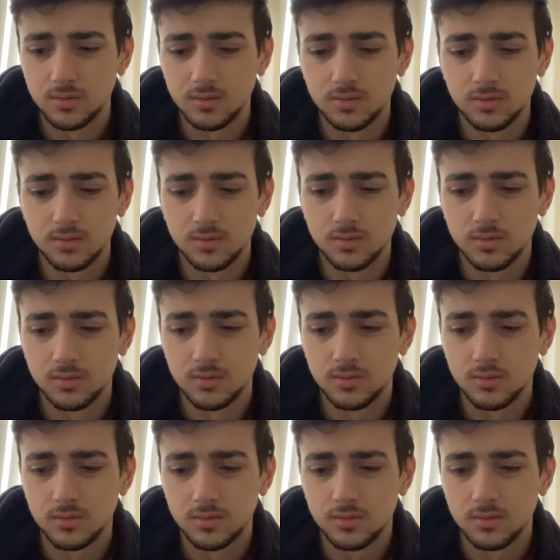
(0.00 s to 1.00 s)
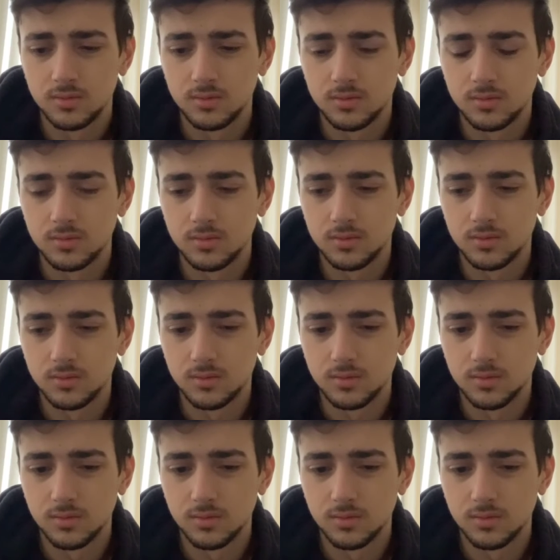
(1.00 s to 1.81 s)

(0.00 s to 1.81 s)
(no one is talking)